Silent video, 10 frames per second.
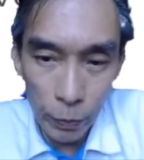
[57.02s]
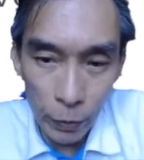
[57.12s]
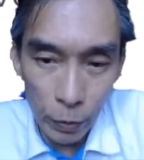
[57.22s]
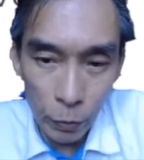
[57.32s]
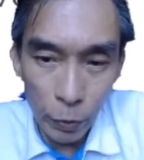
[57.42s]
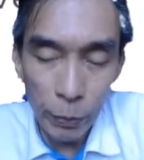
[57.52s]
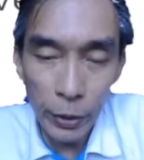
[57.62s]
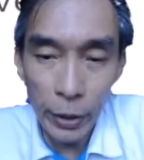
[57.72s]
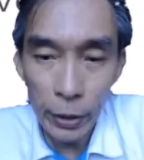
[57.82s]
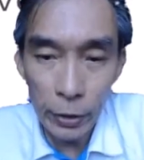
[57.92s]

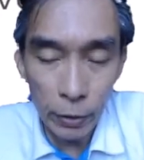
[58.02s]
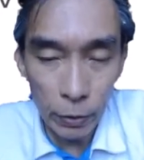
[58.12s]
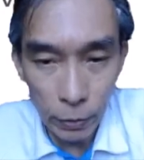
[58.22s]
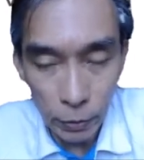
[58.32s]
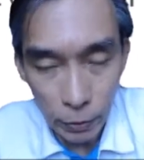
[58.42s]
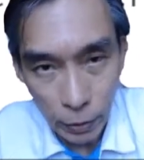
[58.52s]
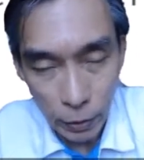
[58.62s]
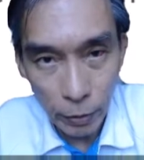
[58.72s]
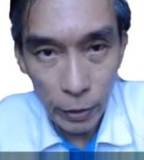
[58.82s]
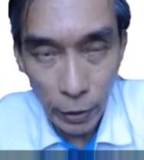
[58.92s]
WordPress, or in the
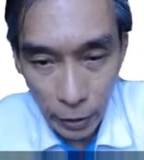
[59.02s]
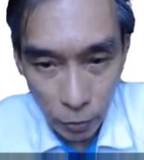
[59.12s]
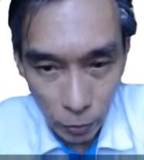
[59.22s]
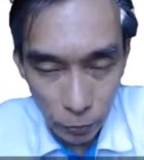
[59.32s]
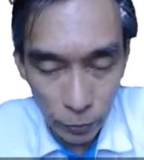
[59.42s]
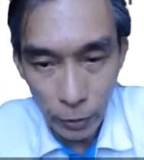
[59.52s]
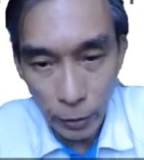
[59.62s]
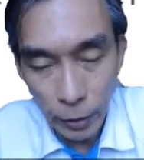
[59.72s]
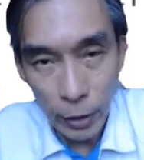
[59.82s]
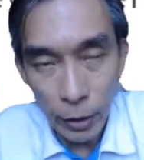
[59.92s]
case of
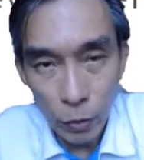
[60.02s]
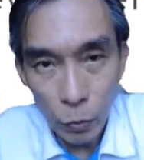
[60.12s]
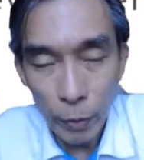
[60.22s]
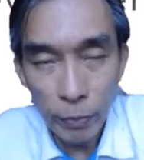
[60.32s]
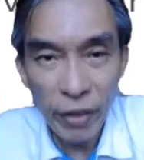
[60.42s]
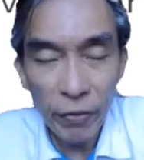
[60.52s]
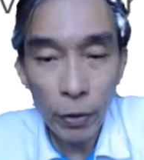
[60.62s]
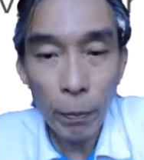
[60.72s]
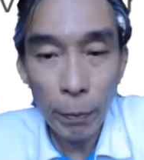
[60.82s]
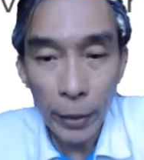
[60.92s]
web
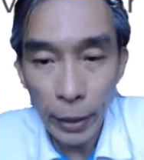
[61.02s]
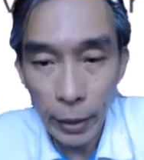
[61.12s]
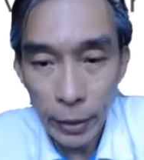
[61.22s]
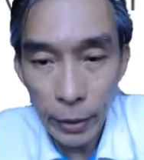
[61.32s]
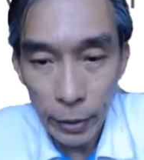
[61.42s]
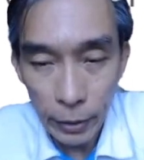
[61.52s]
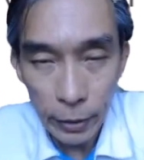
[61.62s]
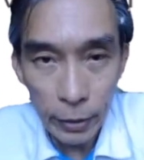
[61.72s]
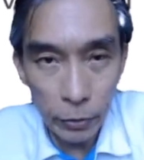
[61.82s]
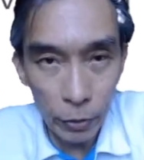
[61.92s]
development, and then they
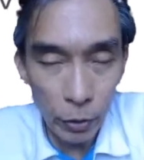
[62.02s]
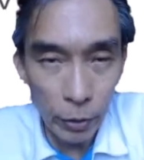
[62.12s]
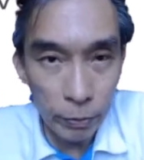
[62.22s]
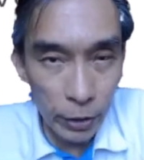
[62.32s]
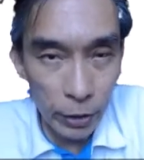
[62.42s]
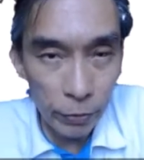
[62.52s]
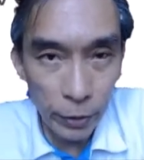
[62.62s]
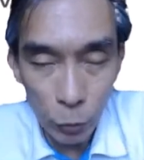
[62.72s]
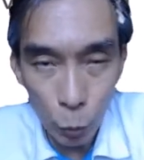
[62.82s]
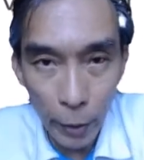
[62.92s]
call themselves as
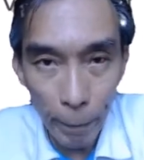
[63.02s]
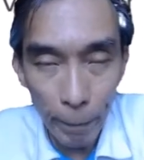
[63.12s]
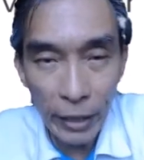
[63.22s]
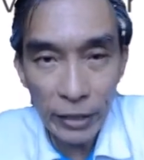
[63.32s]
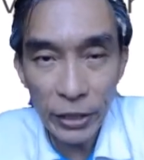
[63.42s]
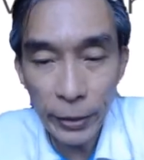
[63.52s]
webmaster